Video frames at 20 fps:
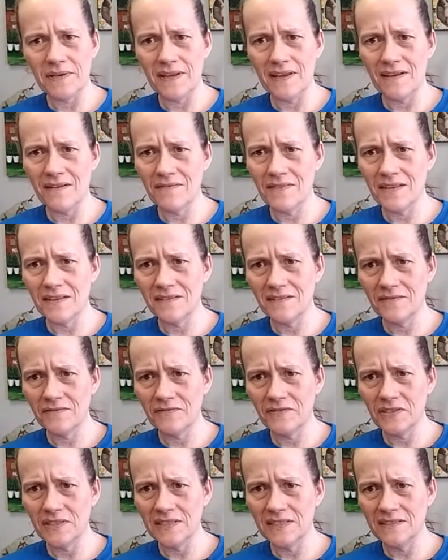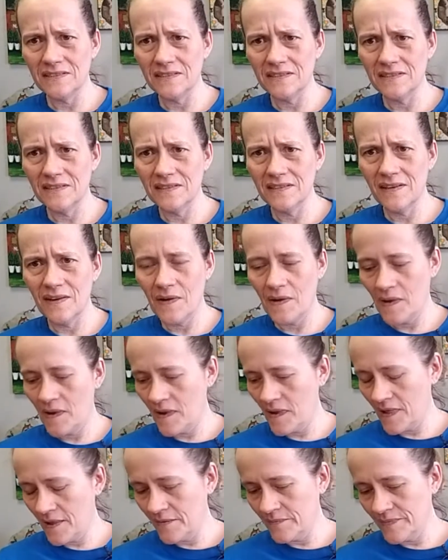to have these fun.
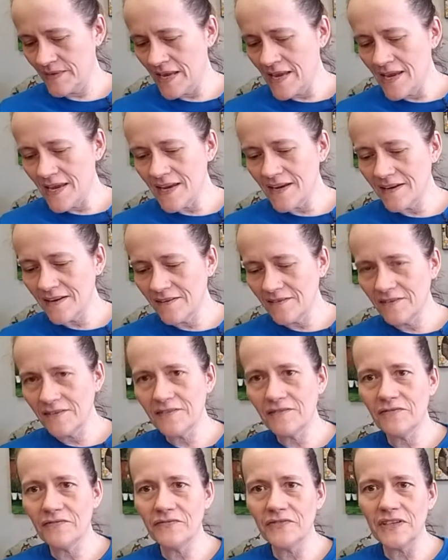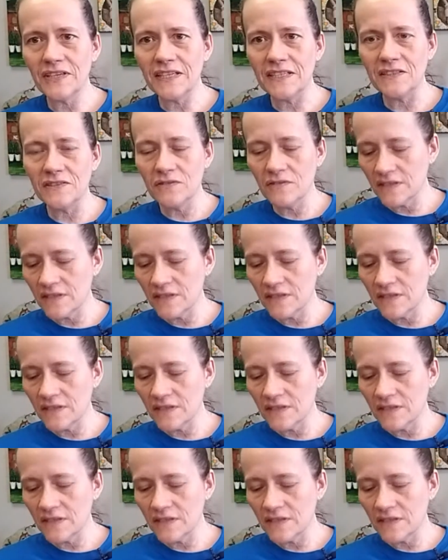It is fun,